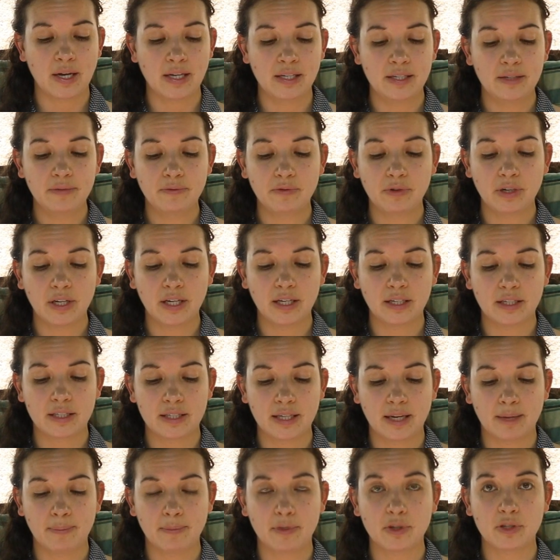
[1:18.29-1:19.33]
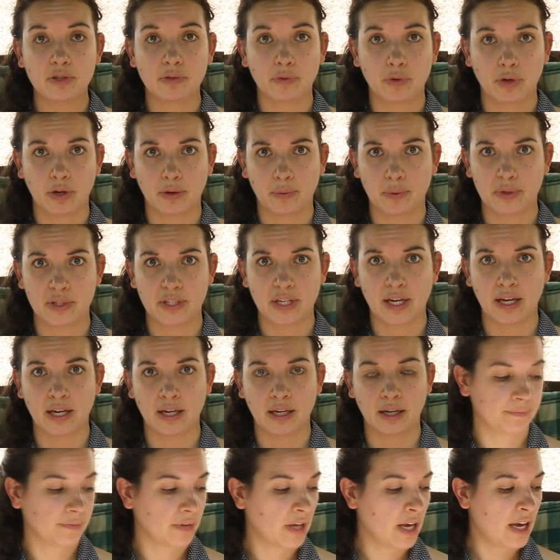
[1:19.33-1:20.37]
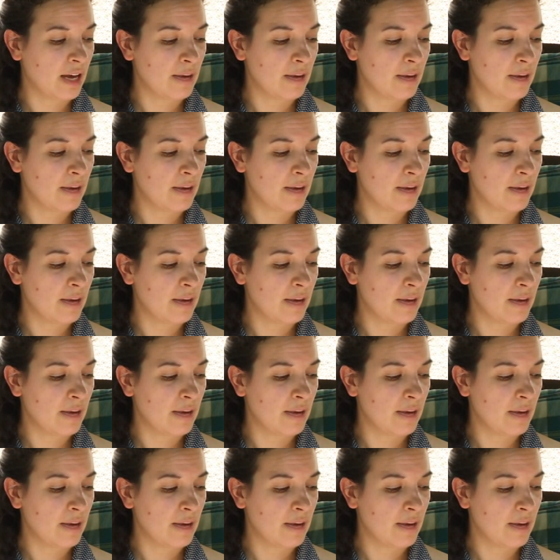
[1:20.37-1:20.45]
I didn't really understand most of what I was saying.